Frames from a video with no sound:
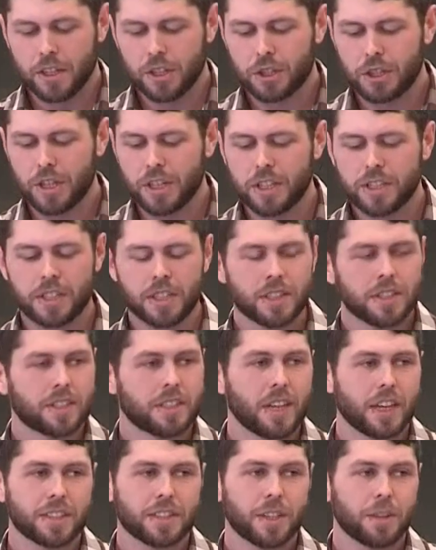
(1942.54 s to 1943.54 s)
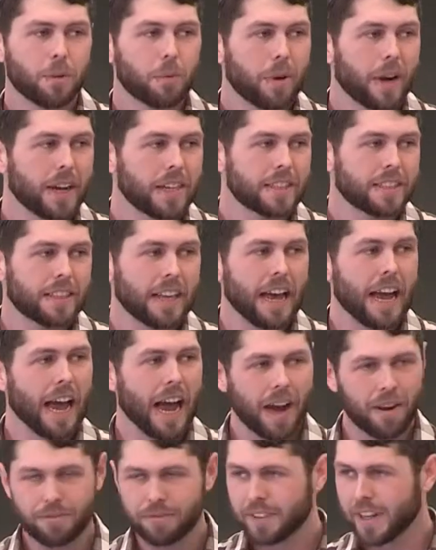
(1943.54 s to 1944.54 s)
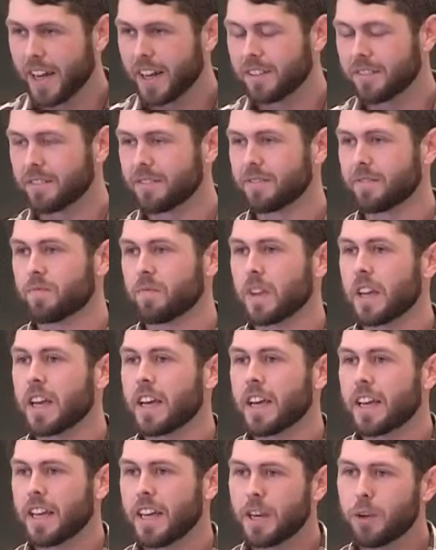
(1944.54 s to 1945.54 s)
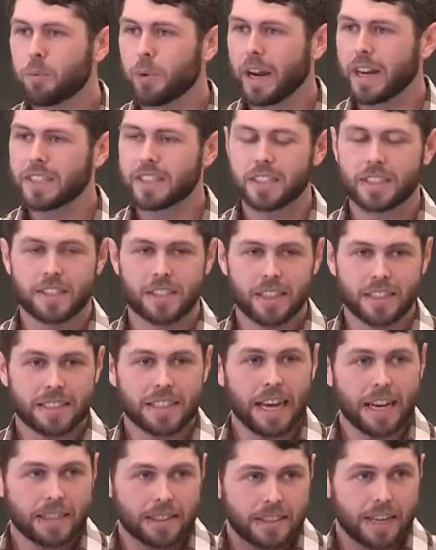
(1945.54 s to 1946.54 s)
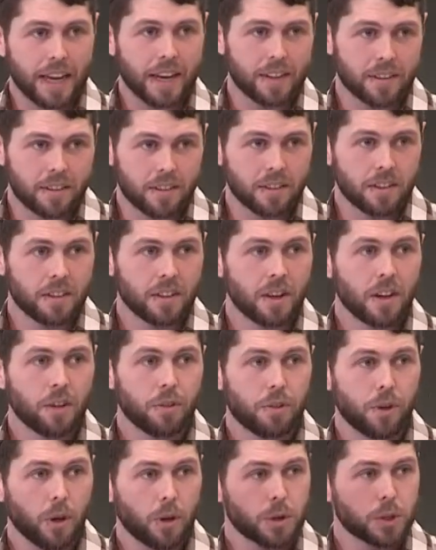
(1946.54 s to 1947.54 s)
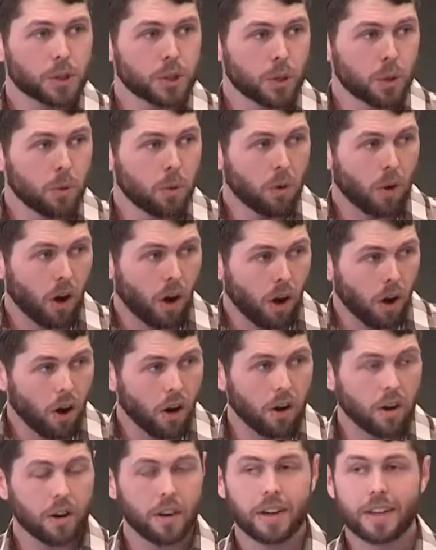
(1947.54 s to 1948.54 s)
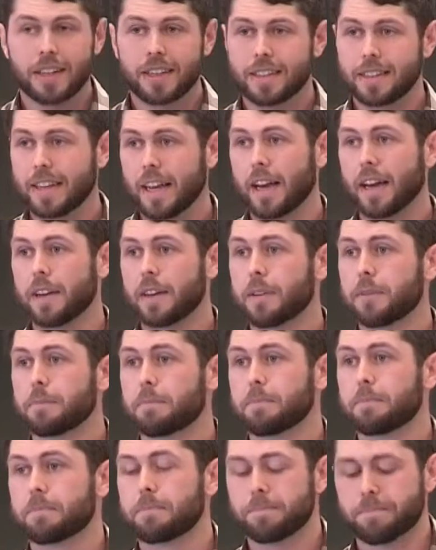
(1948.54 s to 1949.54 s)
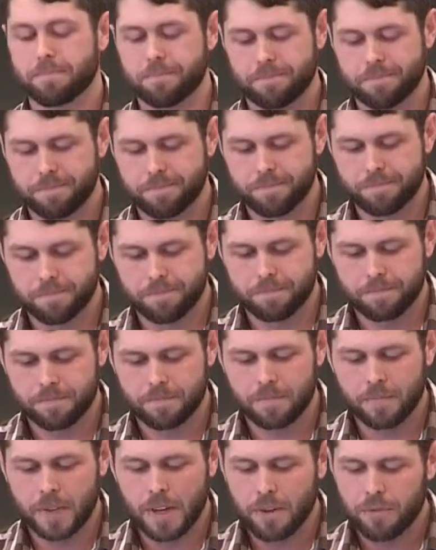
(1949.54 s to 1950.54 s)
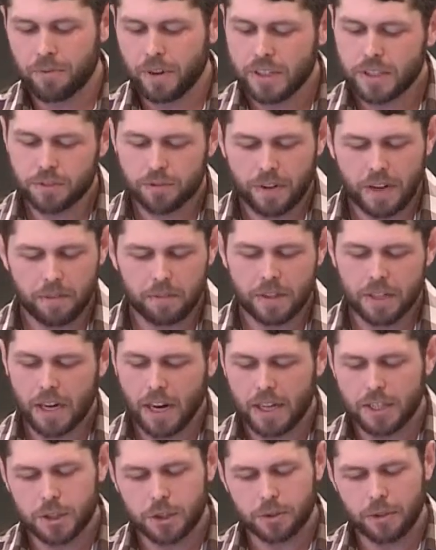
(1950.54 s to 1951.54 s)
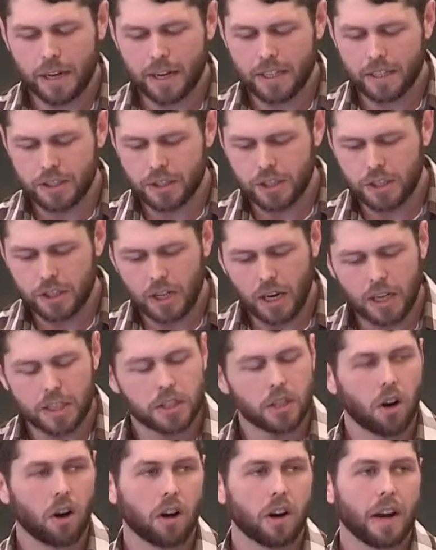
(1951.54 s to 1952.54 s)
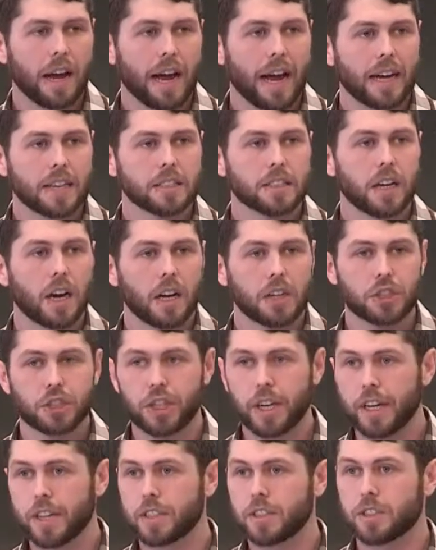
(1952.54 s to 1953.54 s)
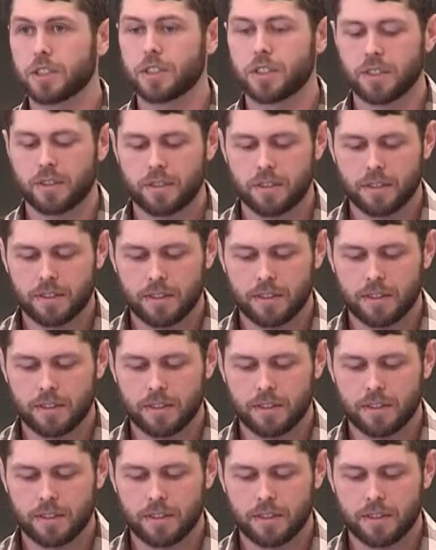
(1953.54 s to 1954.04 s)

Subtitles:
Jesus doesn't raise the half dead. He raises the dead dead, those who are dead. Friends, family, God's strategy, God's heart has not changed.